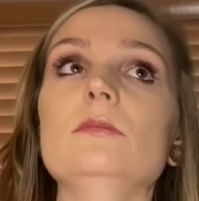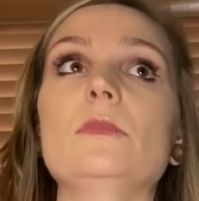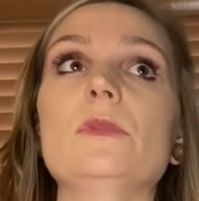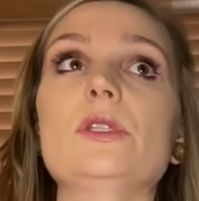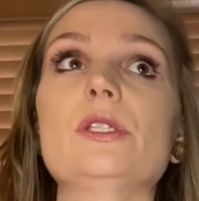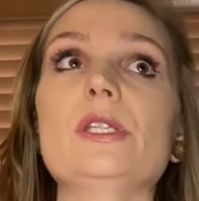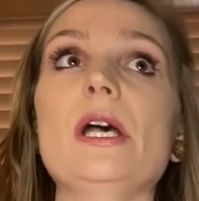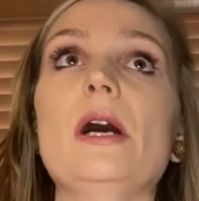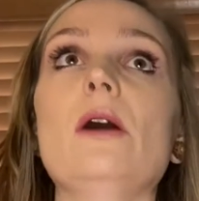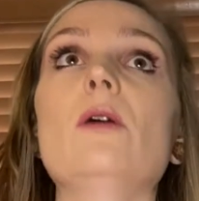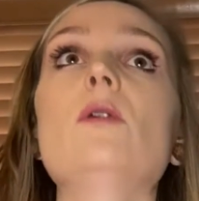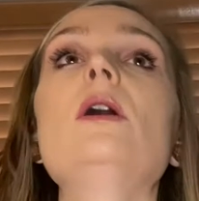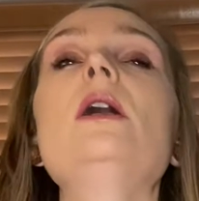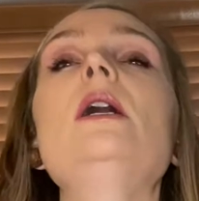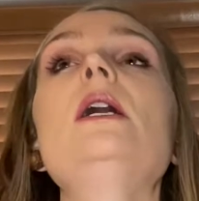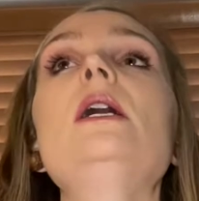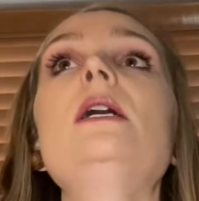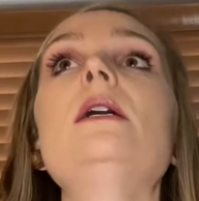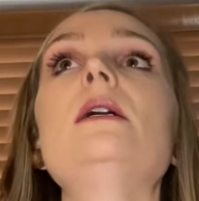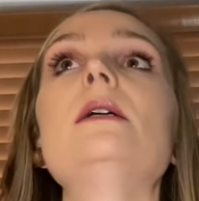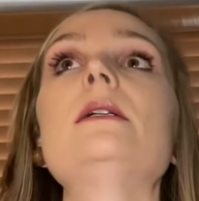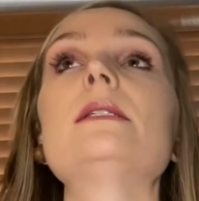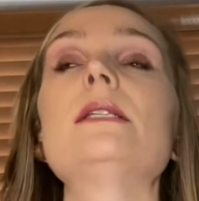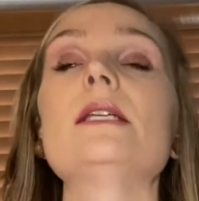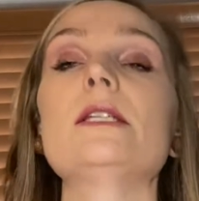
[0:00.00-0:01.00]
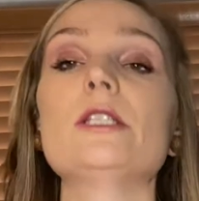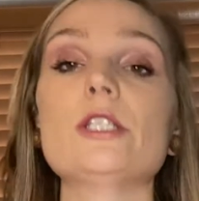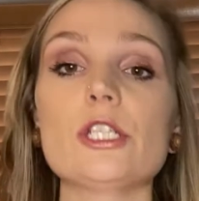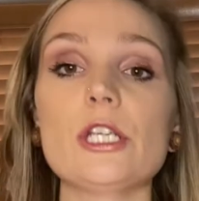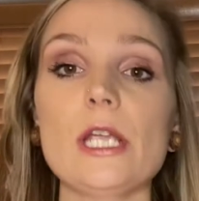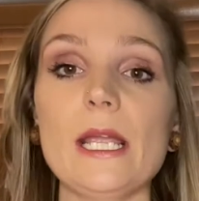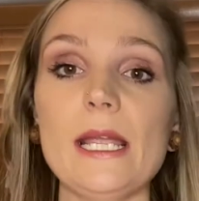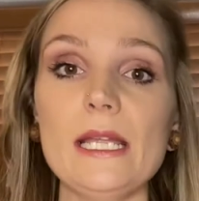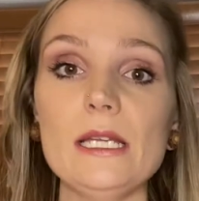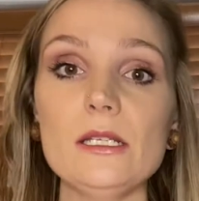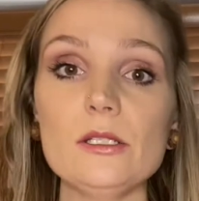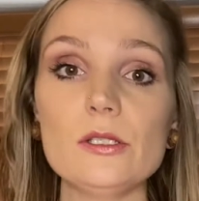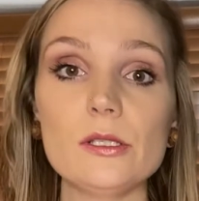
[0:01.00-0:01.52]
So to
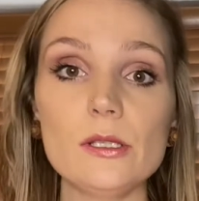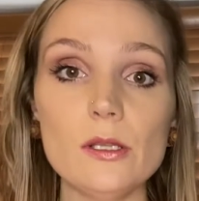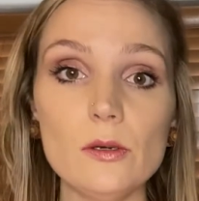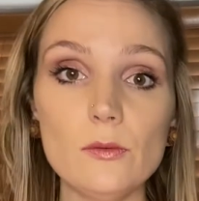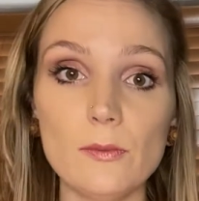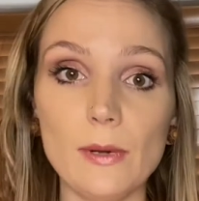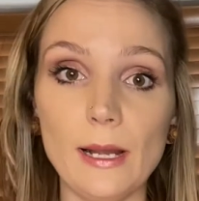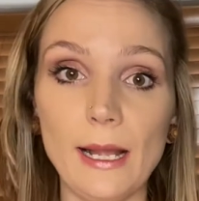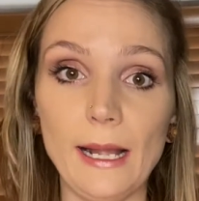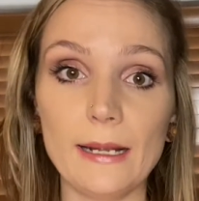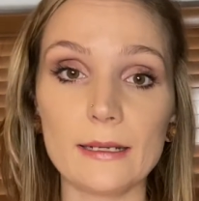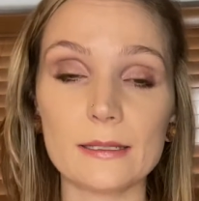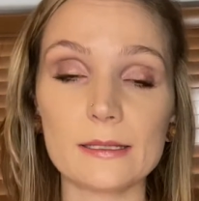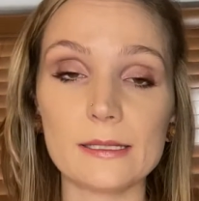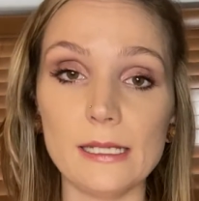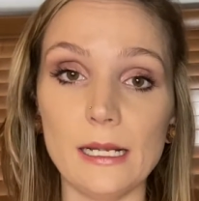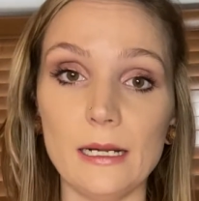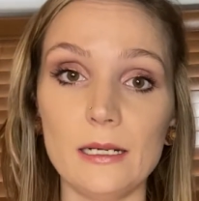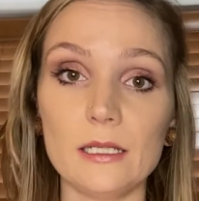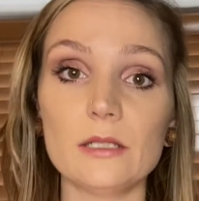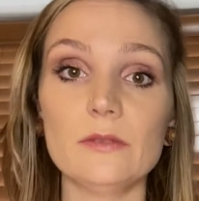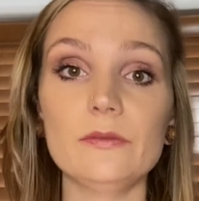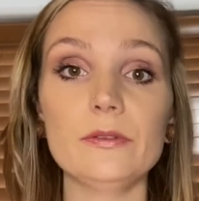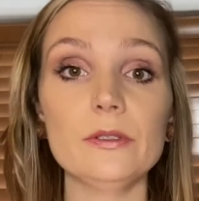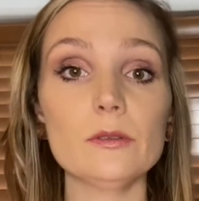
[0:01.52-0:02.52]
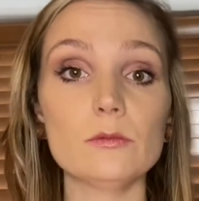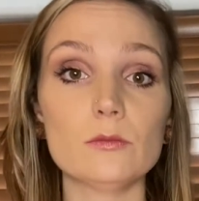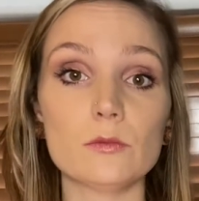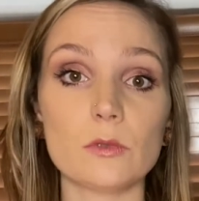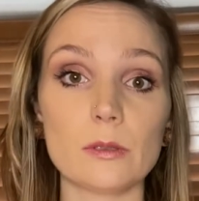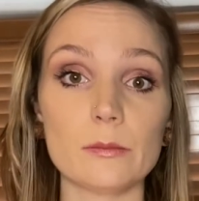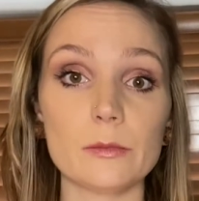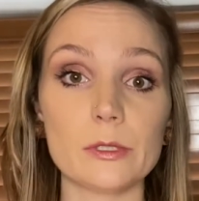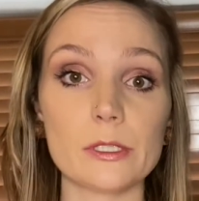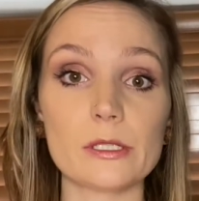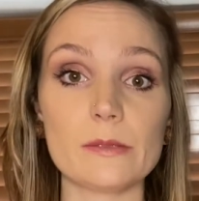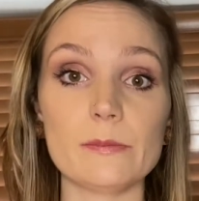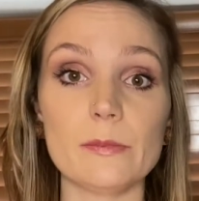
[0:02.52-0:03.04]
change the wax out of your
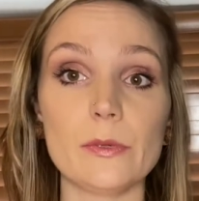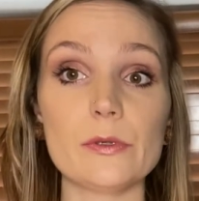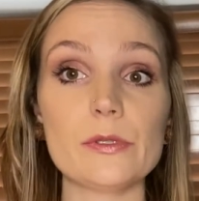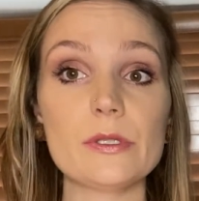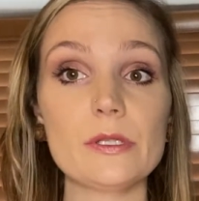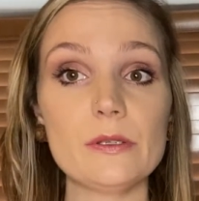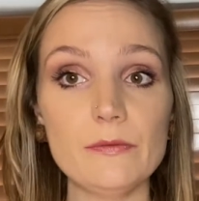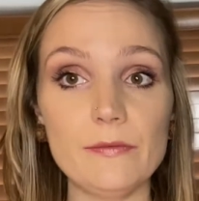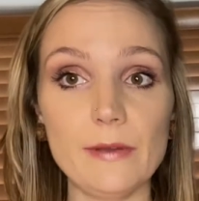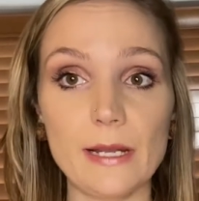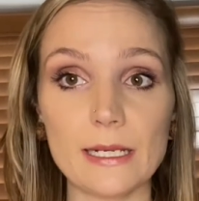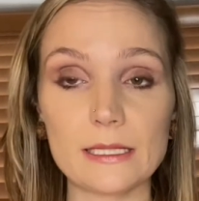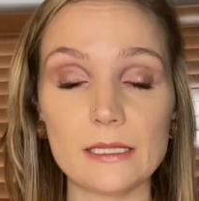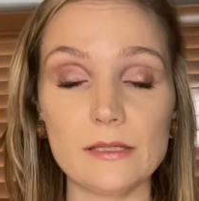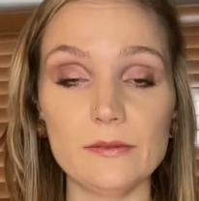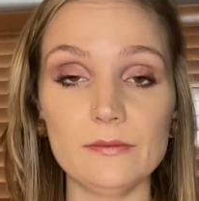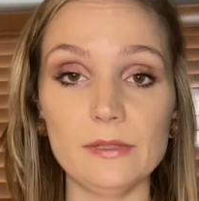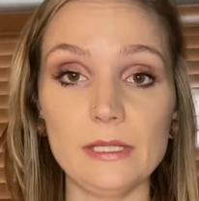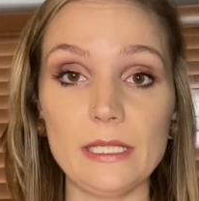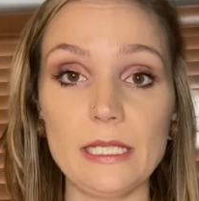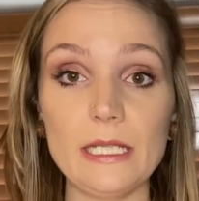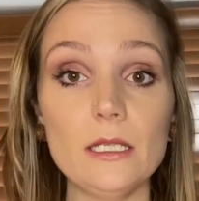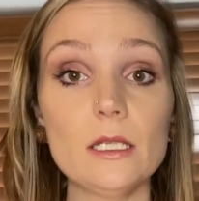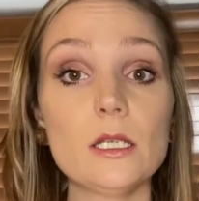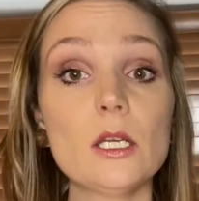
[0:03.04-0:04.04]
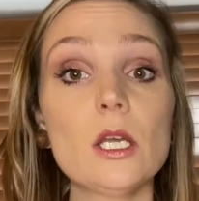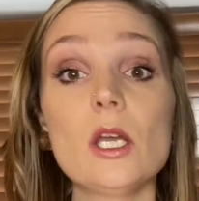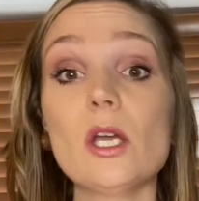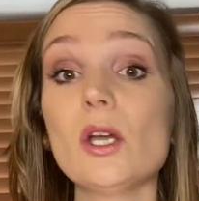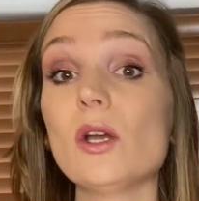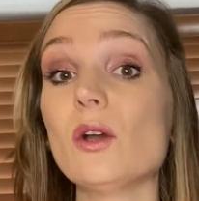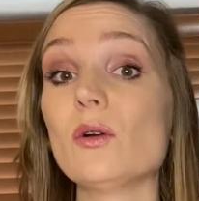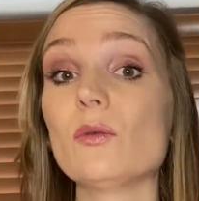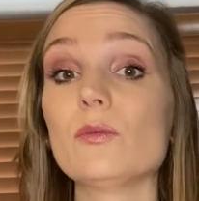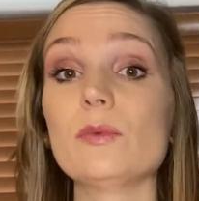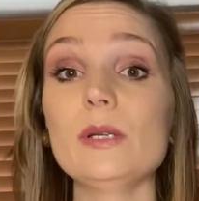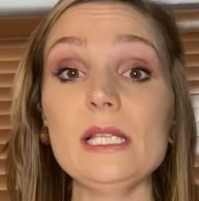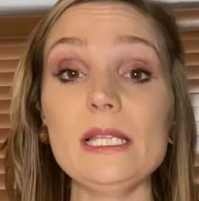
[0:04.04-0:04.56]
warmers most effectively,
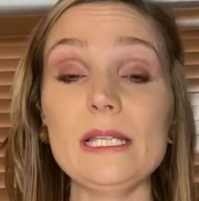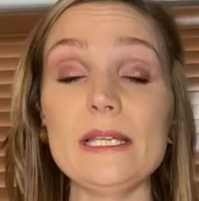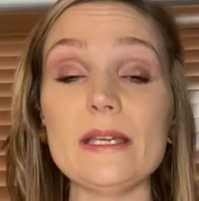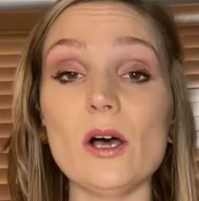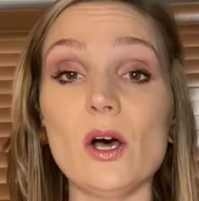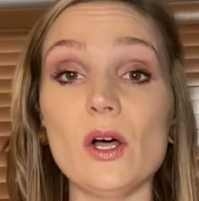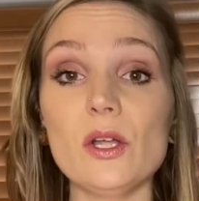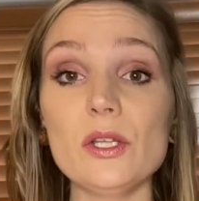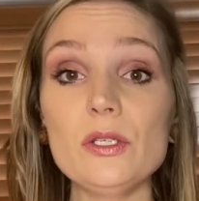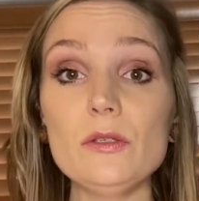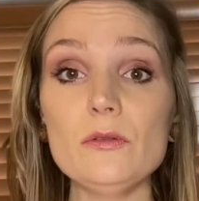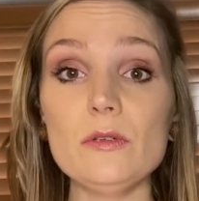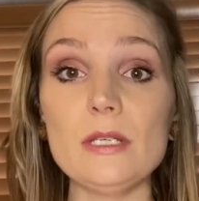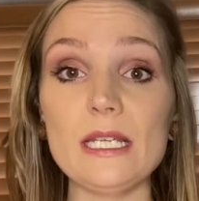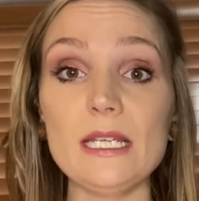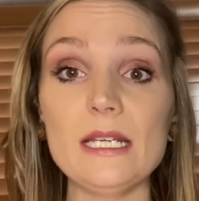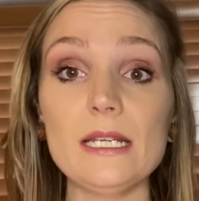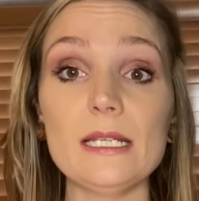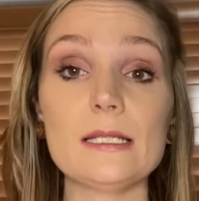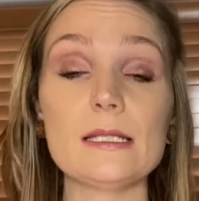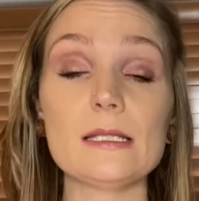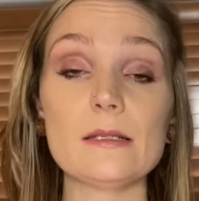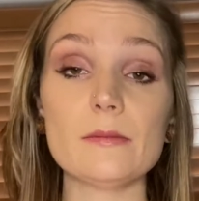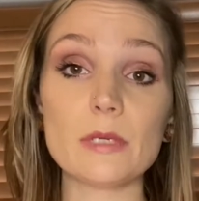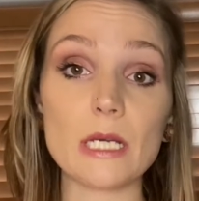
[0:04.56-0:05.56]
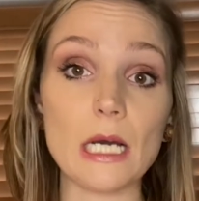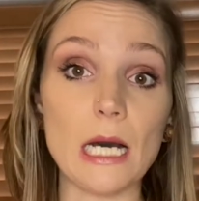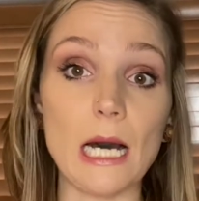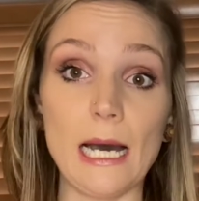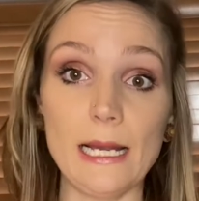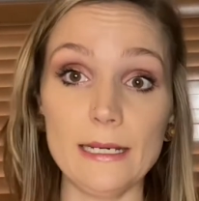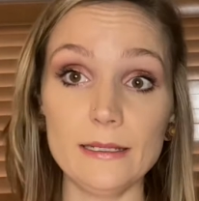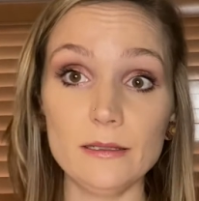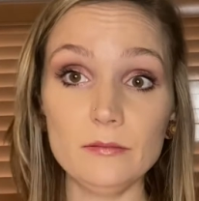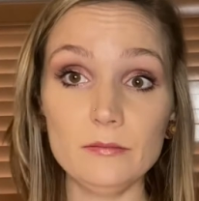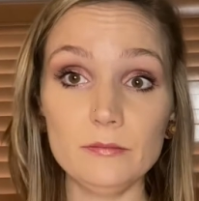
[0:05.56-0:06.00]
really all you need is some cotton